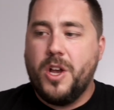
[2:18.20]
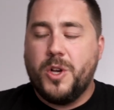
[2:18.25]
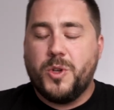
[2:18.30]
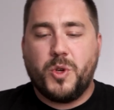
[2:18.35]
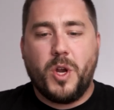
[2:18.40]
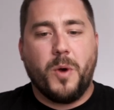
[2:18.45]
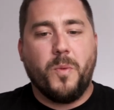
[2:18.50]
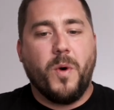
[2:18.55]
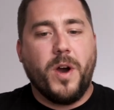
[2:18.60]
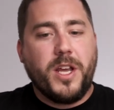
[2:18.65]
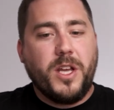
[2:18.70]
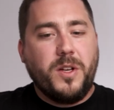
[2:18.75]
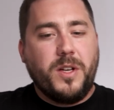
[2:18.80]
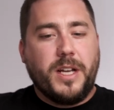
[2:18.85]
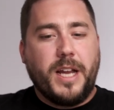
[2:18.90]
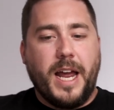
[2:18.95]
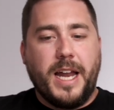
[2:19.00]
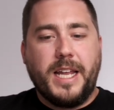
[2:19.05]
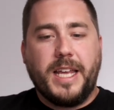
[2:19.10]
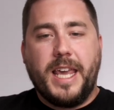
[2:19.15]
So I want you to
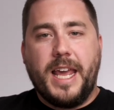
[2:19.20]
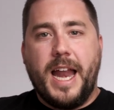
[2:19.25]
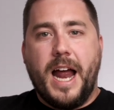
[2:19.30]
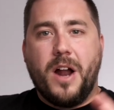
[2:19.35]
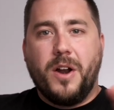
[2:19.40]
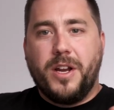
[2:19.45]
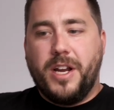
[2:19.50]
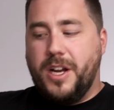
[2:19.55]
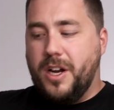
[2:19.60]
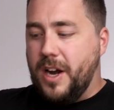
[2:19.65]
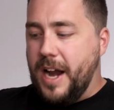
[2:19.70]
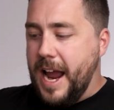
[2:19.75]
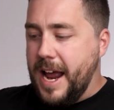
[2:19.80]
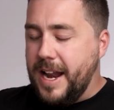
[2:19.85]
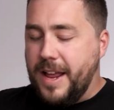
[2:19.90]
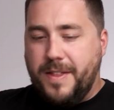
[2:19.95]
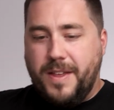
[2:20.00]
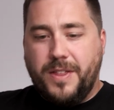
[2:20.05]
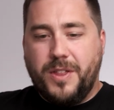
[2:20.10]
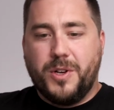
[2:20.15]
kind of get out of your head.
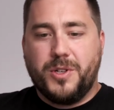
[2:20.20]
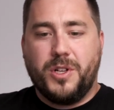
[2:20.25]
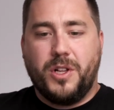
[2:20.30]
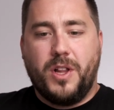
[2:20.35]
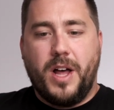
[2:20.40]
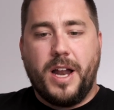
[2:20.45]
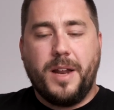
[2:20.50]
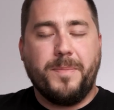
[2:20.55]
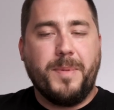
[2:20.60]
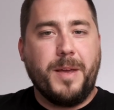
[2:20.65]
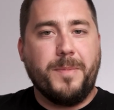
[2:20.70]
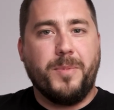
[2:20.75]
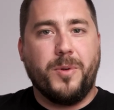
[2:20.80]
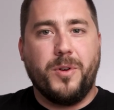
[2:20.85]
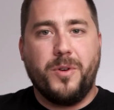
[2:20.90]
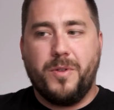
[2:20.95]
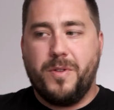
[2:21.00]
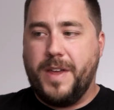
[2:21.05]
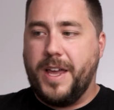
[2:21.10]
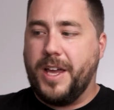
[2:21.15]
I think there's a lot of people
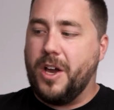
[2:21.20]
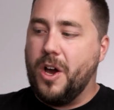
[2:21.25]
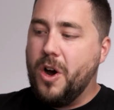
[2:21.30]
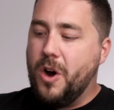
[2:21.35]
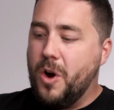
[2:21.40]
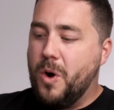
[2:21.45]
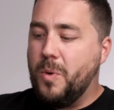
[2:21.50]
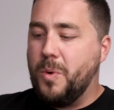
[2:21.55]
who think, oh,